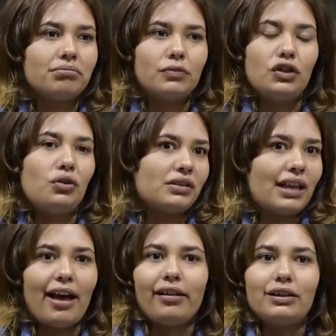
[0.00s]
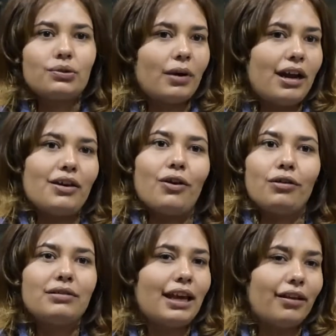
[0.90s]
news outlets,
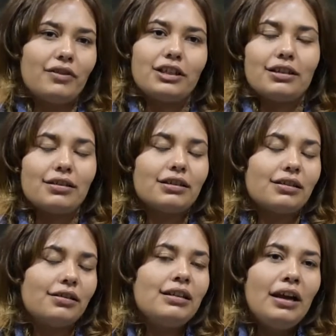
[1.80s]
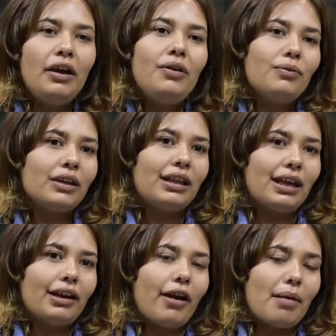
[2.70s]
radio, television, to really
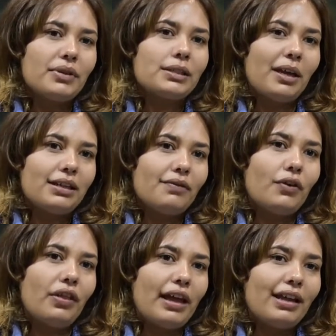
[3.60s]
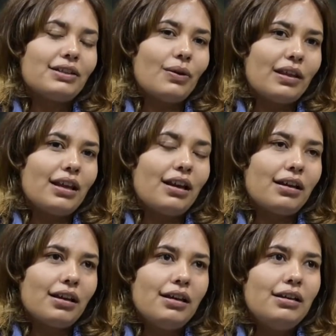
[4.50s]
get a ground perspective on that. So I think